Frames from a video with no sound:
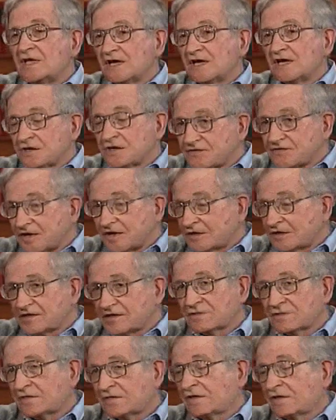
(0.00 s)
Now, as far as
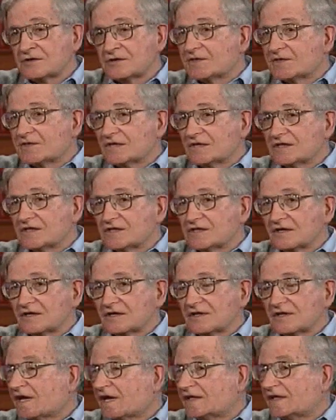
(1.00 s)
socialism is
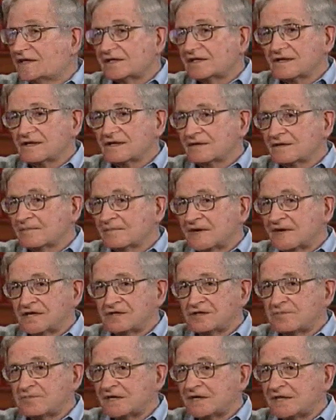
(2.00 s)
concerned, that term
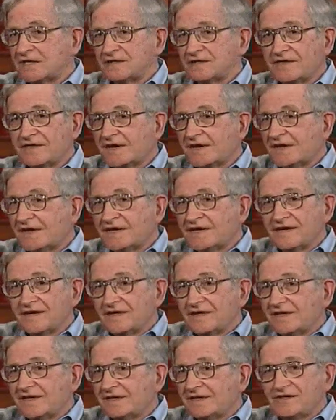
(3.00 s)
has been
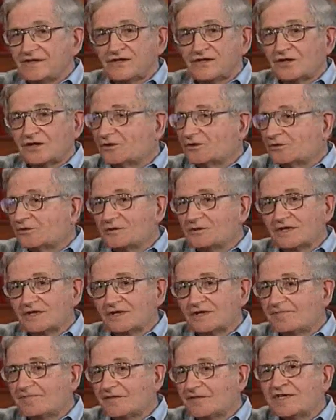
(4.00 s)

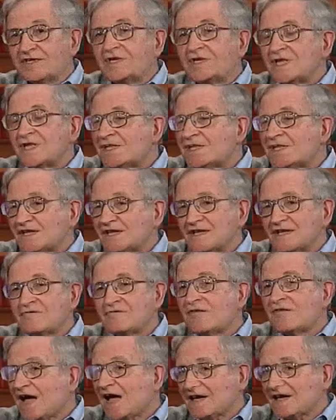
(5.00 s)
so
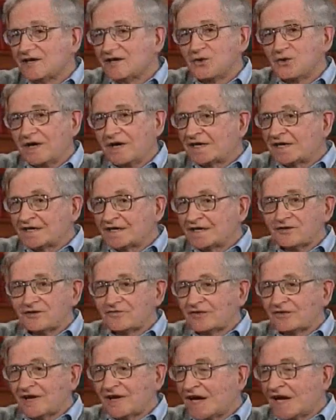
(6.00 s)
evacuated
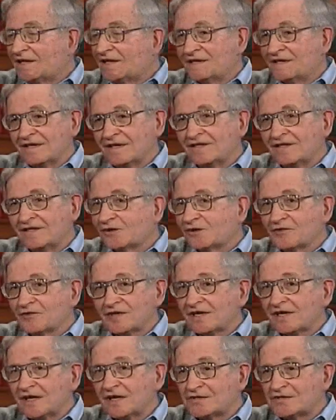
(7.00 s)
of content over
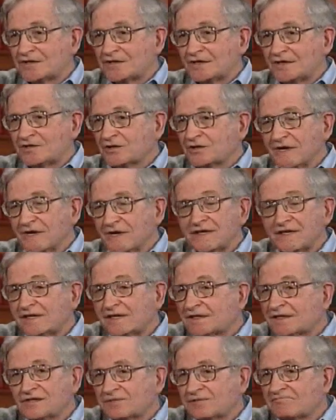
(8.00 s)
the last century that
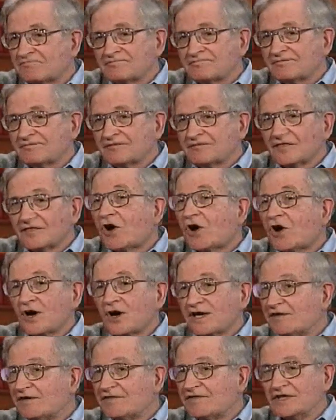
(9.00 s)
it's
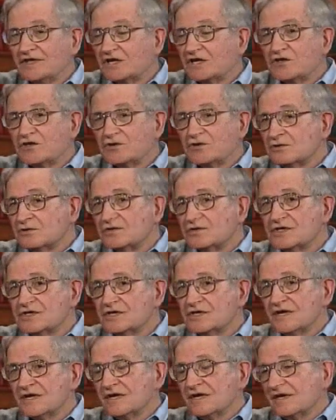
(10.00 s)
hard even to
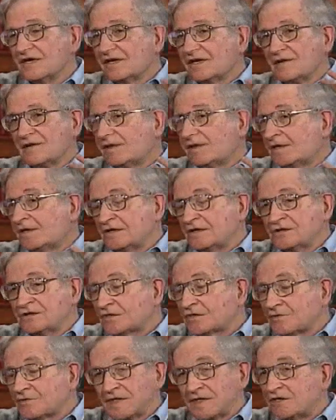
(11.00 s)
use. I mean, the
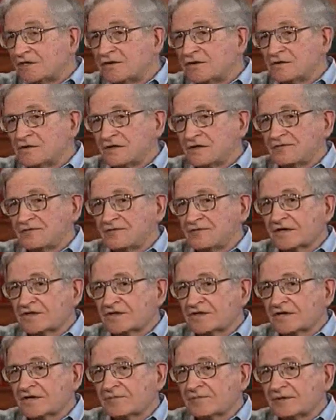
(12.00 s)
Soviet Union, for
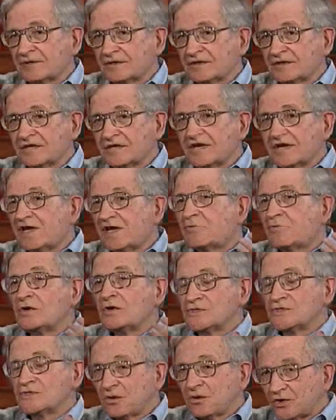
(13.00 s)
example,
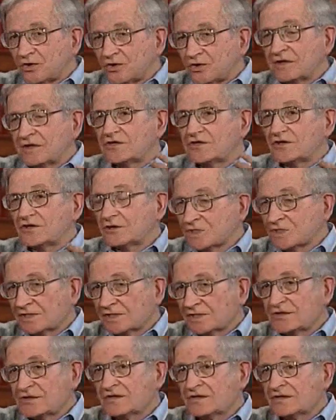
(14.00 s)
was called a
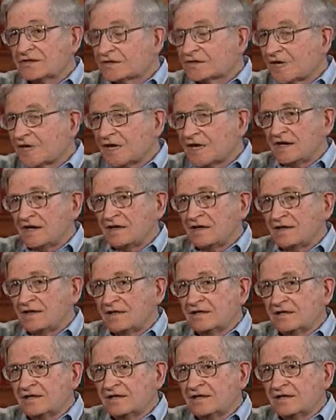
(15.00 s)
socialist society,